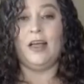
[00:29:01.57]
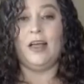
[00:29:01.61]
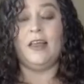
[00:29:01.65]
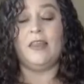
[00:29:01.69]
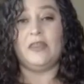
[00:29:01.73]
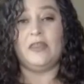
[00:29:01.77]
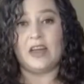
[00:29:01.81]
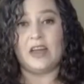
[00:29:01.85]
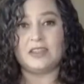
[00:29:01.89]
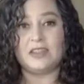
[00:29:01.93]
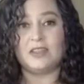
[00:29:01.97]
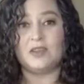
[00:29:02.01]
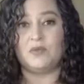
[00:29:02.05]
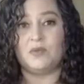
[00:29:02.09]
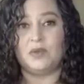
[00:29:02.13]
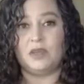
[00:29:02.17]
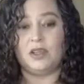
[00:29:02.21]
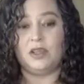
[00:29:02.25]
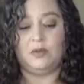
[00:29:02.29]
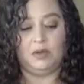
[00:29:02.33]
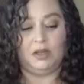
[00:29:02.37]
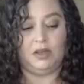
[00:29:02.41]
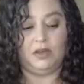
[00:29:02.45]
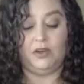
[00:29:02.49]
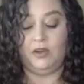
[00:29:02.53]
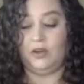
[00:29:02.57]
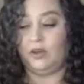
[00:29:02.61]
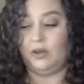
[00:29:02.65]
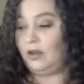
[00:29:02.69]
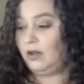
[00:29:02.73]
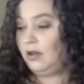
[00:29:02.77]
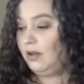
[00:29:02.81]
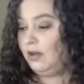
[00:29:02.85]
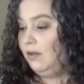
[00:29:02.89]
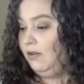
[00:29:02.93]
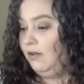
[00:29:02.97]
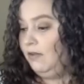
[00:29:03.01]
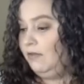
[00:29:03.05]
that's a really big hook
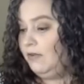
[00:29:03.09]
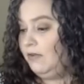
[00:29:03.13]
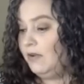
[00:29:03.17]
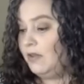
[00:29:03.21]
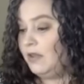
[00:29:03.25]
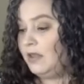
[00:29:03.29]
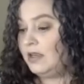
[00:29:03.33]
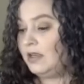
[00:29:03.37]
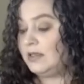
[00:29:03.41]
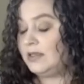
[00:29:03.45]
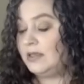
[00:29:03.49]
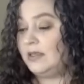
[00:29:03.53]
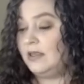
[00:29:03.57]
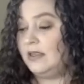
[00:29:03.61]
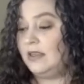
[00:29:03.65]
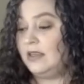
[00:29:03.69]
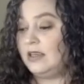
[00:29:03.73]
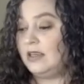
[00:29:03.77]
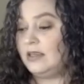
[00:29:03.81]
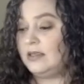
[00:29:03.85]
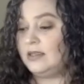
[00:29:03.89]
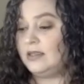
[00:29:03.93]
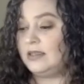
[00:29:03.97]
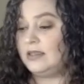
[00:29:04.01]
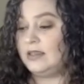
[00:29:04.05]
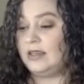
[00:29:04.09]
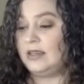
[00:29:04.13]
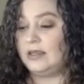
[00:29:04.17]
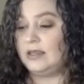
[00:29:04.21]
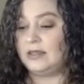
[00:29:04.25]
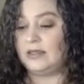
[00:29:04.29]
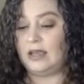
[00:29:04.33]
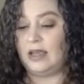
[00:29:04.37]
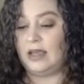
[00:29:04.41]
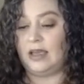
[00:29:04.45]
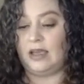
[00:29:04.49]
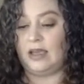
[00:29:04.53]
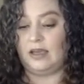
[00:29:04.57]
for this. This is
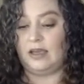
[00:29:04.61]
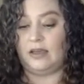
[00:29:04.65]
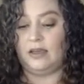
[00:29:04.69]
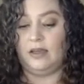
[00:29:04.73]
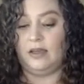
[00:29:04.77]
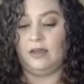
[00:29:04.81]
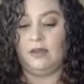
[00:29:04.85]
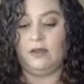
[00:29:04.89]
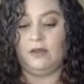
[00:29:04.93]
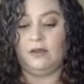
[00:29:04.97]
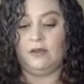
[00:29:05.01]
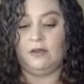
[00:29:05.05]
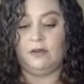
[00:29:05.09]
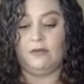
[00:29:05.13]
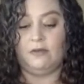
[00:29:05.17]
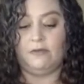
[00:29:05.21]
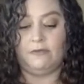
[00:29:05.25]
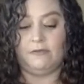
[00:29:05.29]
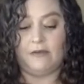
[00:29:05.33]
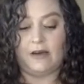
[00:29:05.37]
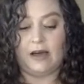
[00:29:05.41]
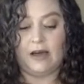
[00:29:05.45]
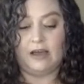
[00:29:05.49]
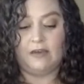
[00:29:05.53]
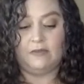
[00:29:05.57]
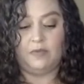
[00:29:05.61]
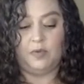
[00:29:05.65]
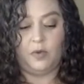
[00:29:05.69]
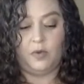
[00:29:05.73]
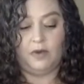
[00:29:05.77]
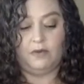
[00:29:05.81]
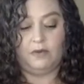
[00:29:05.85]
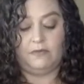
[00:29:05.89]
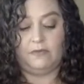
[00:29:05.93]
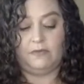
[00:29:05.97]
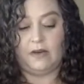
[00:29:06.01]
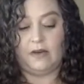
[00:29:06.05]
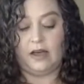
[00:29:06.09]
a
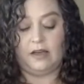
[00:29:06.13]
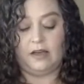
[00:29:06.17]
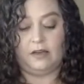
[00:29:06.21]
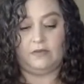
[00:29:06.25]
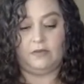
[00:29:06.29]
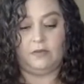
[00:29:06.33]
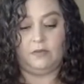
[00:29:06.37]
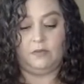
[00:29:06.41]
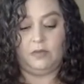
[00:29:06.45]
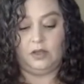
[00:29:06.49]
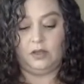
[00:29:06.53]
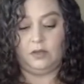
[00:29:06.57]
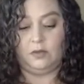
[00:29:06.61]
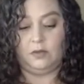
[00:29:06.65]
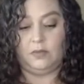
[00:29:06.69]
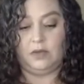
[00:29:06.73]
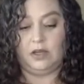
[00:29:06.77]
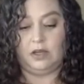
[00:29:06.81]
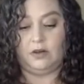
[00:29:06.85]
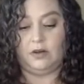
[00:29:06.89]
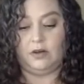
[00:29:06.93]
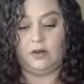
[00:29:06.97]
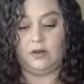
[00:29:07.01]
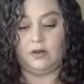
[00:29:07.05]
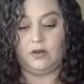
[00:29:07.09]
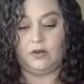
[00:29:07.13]
5.5mm